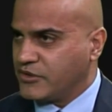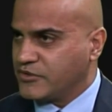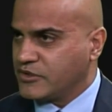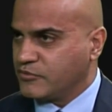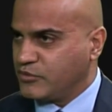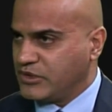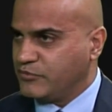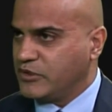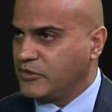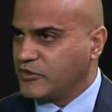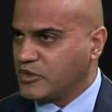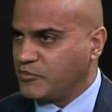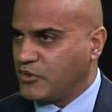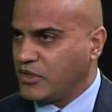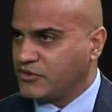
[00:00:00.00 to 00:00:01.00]
we
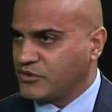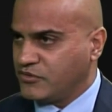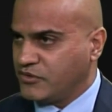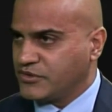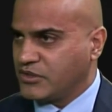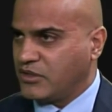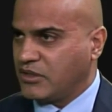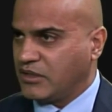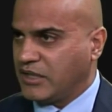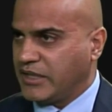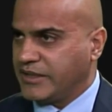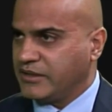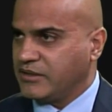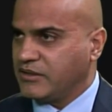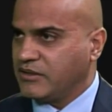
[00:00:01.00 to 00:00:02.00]
respond to those online